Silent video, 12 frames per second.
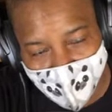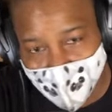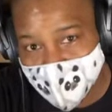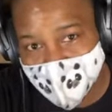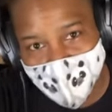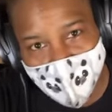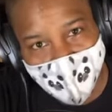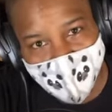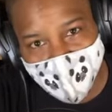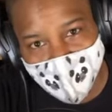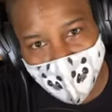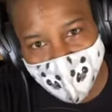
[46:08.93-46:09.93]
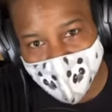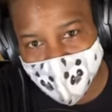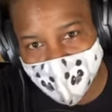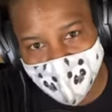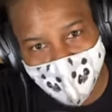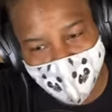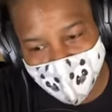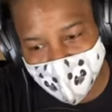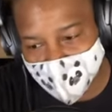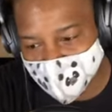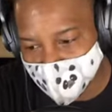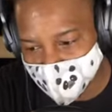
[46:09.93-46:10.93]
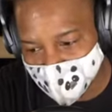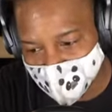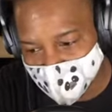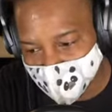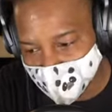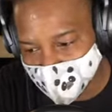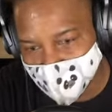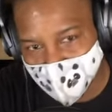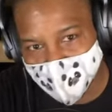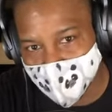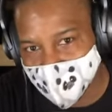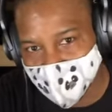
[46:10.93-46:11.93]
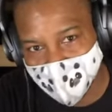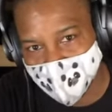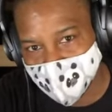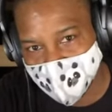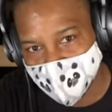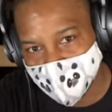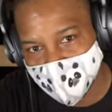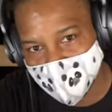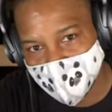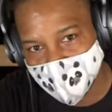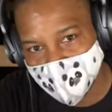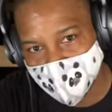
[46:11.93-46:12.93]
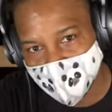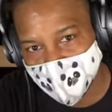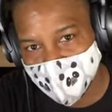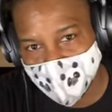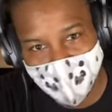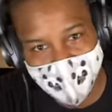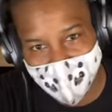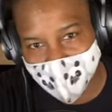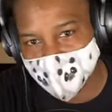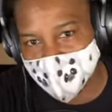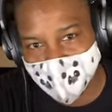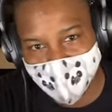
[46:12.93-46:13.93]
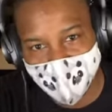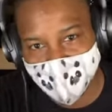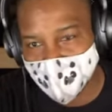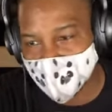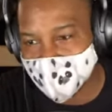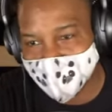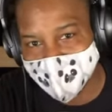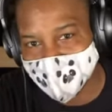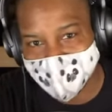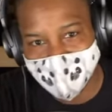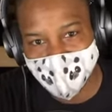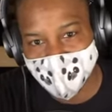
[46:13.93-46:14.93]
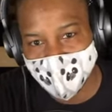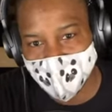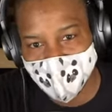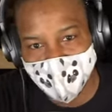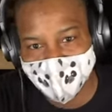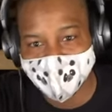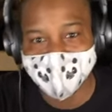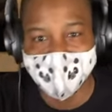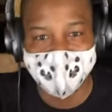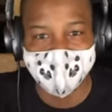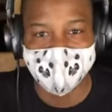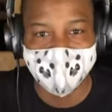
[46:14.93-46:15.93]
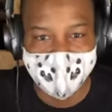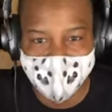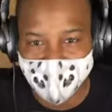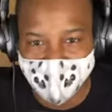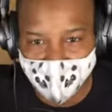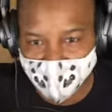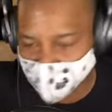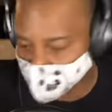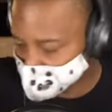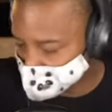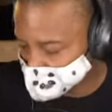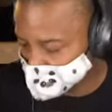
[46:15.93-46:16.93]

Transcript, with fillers: don't know. I want to go do something. I don't want to be here. I want to go camping. I want to go hiking somewhere. I want to take a crazy adventure.